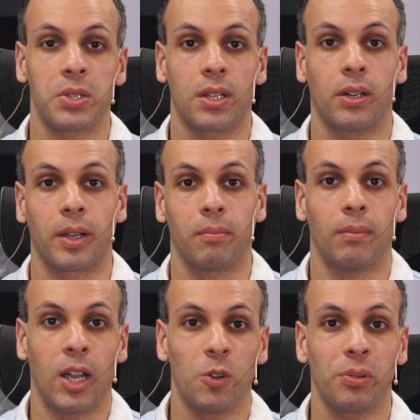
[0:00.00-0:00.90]
it going?
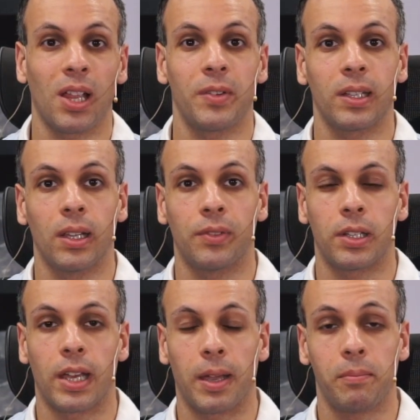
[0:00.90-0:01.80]
I hope you're having a lovely
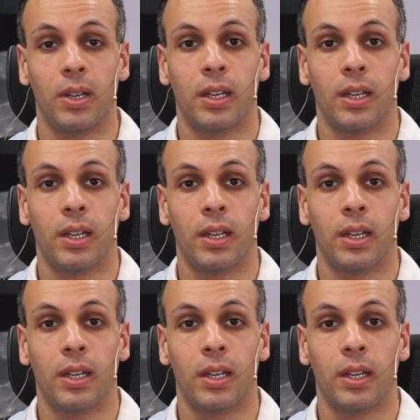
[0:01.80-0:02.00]
day.